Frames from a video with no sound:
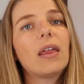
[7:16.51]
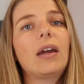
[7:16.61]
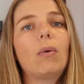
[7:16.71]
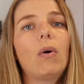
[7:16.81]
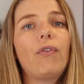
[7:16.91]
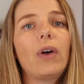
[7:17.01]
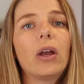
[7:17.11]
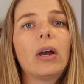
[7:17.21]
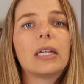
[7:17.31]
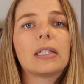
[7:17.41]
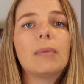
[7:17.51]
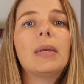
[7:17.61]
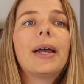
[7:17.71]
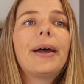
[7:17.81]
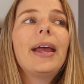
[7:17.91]
that it will follow a
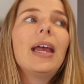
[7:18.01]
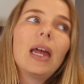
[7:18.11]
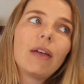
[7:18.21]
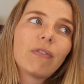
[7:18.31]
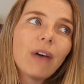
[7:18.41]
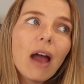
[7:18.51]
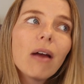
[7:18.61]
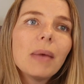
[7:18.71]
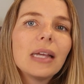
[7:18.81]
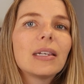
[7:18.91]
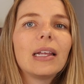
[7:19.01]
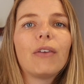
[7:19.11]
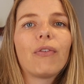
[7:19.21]
similar environmentally